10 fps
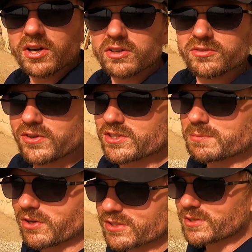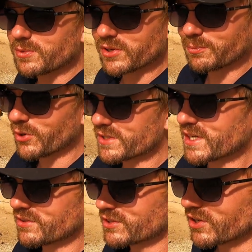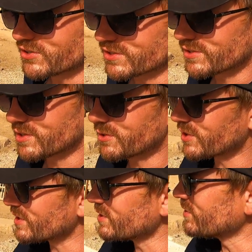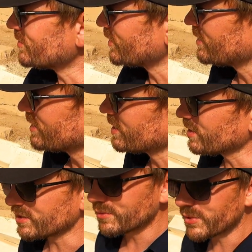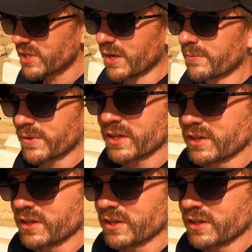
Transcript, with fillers: quite good fun to be honest to point out the gods and see what they're doing and where they are but yeah